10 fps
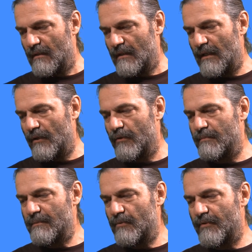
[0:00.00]
a lot of
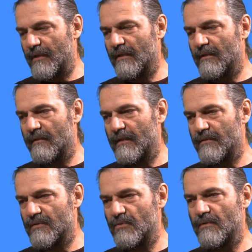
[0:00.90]
people think that
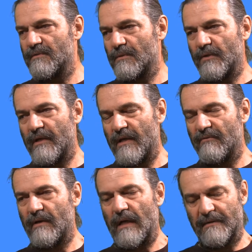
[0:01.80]
the students that we
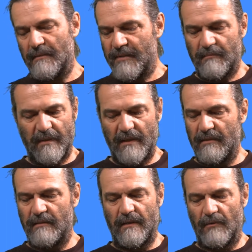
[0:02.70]
have are
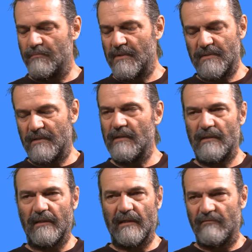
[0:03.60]
underprepared, they're not
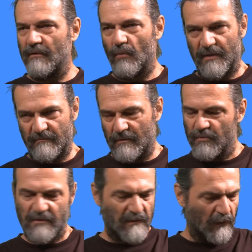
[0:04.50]
particularly clever or whatever,
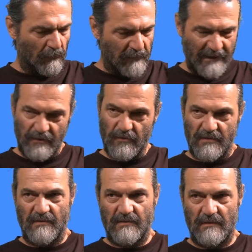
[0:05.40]
which is complete
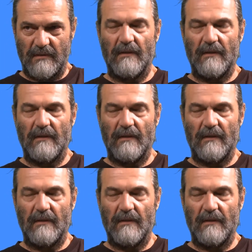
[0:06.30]
nonsense.